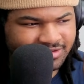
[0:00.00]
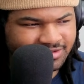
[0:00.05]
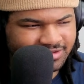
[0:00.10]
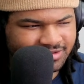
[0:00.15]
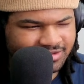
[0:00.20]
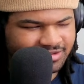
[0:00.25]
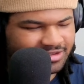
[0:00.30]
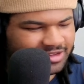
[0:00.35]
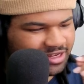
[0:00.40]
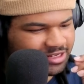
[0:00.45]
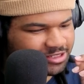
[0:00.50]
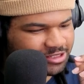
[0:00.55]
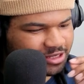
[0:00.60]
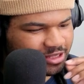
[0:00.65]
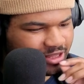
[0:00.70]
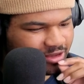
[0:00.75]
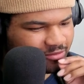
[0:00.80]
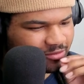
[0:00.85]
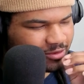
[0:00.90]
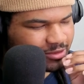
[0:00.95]
Interesting,
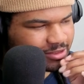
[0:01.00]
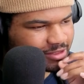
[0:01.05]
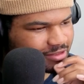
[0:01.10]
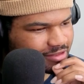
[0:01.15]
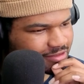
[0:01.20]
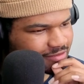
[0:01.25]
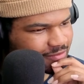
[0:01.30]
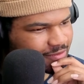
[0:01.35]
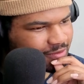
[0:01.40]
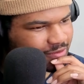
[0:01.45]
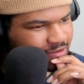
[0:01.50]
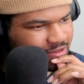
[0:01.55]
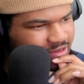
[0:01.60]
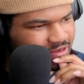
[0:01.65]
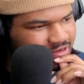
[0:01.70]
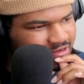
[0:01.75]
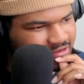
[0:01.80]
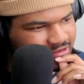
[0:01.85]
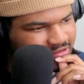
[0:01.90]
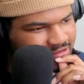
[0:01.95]
like filter on his voice with that.
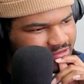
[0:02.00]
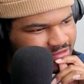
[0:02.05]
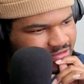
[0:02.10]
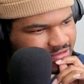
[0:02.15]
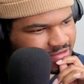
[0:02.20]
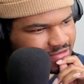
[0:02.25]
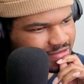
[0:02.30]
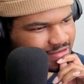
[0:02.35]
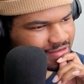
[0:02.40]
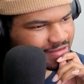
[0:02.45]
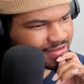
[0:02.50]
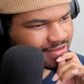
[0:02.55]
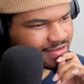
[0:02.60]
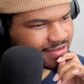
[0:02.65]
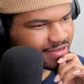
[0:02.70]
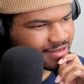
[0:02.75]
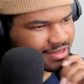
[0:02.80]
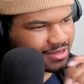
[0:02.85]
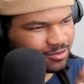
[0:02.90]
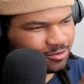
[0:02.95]

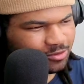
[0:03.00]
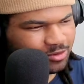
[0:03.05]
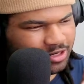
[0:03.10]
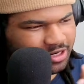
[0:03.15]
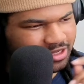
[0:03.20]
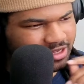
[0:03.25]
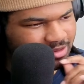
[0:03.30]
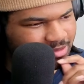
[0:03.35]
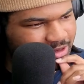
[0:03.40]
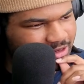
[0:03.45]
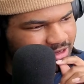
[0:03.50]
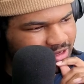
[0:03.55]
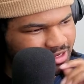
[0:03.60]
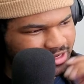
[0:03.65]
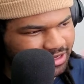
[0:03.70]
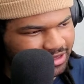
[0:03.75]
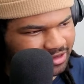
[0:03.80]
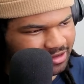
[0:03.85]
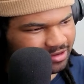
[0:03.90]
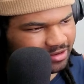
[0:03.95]
Oh, I like that melody. I
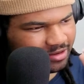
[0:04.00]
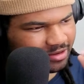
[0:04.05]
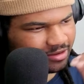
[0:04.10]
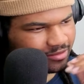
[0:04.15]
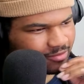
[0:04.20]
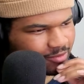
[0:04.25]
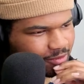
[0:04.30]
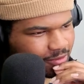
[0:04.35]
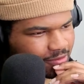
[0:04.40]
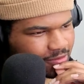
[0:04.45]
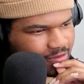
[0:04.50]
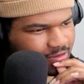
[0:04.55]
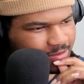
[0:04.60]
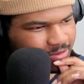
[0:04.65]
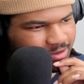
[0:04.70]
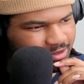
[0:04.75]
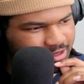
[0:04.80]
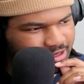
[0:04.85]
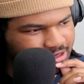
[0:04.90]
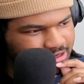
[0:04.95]
like the layer vocal coming
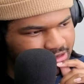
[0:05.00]
on it.